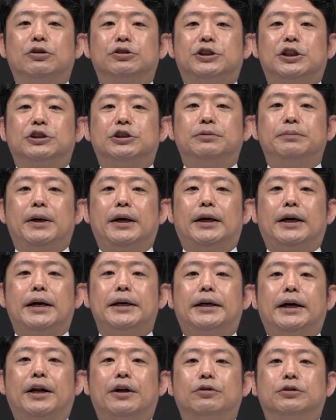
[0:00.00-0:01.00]
This
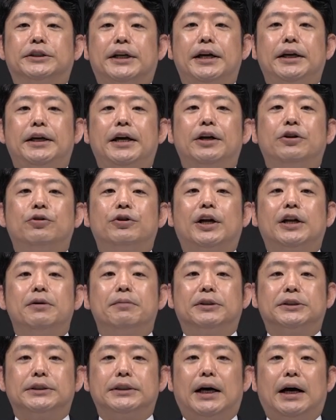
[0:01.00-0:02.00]
diagram, which we've
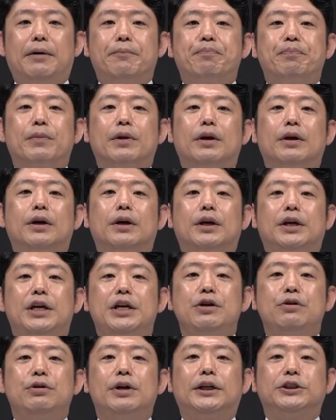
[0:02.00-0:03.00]
also shown during the
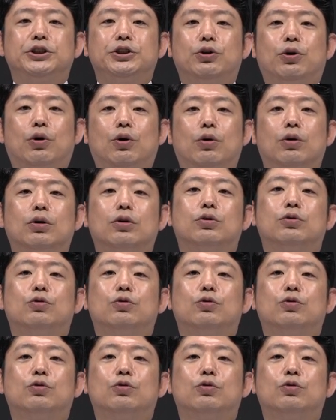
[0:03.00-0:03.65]
last earnings call,